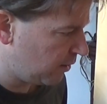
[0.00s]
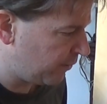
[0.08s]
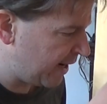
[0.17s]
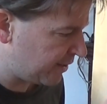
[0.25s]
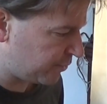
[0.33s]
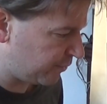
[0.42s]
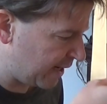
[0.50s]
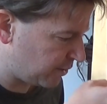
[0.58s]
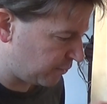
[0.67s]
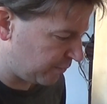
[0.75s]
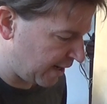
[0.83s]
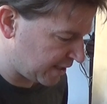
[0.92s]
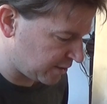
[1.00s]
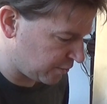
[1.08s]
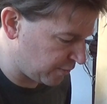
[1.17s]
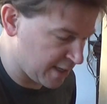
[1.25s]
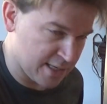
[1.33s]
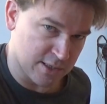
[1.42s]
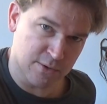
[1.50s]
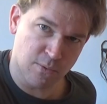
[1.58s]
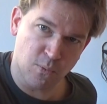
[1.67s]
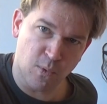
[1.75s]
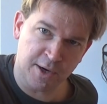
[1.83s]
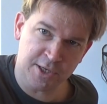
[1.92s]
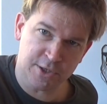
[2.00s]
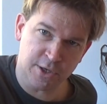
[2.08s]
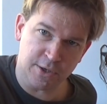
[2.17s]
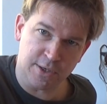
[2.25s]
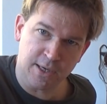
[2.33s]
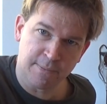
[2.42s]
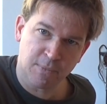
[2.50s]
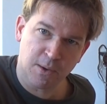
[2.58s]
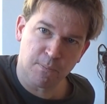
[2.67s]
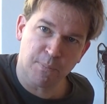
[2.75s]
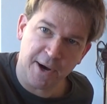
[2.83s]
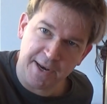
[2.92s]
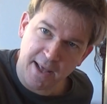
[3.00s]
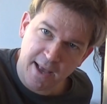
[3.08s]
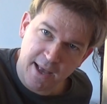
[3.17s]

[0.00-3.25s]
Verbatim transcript: Red, red, red, green. One is good, but